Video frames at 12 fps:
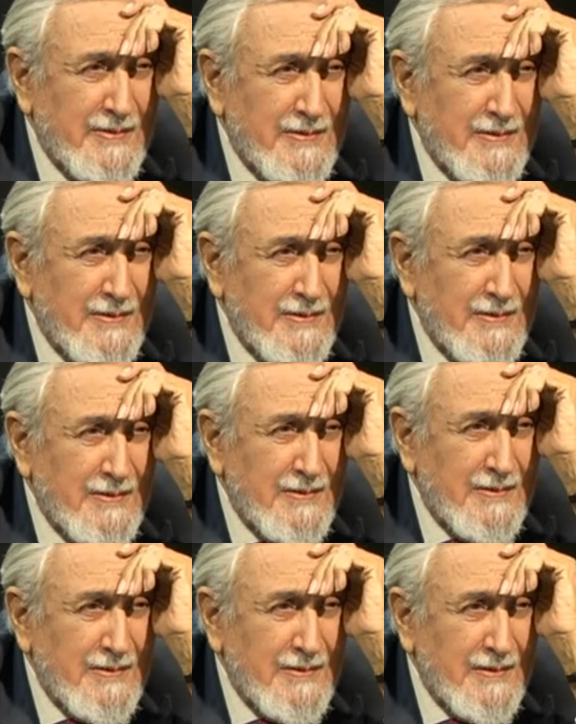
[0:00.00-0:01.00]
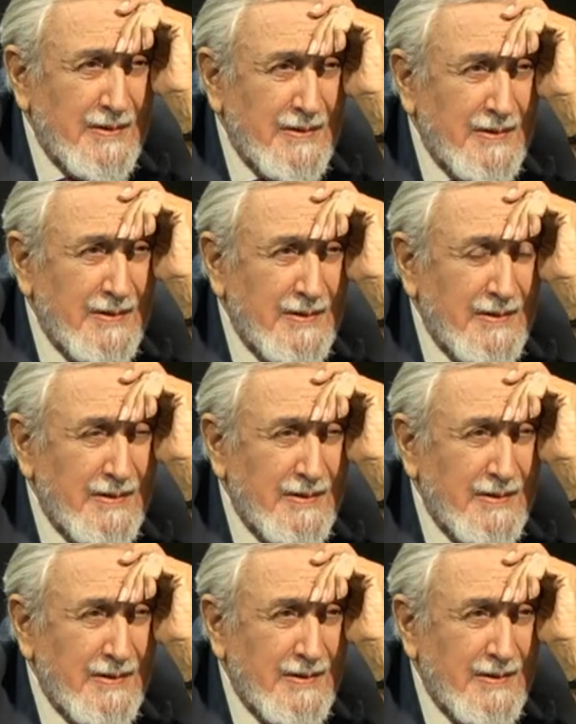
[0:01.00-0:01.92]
[no speech]